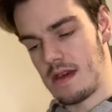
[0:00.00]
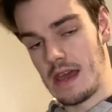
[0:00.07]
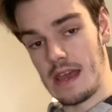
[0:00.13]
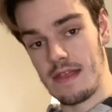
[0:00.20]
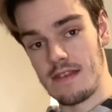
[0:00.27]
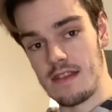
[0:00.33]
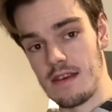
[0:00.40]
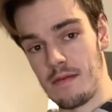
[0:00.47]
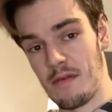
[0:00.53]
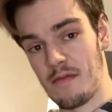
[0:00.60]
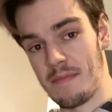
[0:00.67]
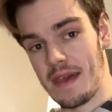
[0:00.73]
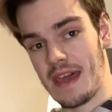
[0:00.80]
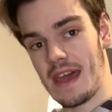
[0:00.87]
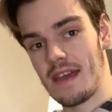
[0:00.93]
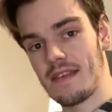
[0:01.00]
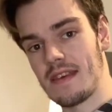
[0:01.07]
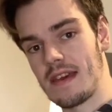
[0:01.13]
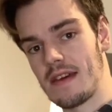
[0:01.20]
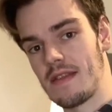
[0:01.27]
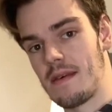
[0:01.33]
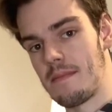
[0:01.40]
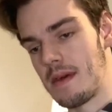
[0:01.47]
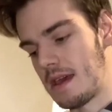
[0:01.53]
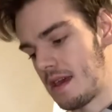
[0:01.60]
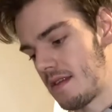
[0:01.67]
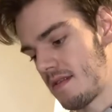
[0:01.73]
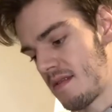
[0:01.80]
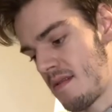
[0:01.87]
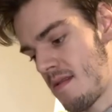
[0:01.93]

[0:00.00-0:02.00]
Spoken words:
into the spaghetti and the meat.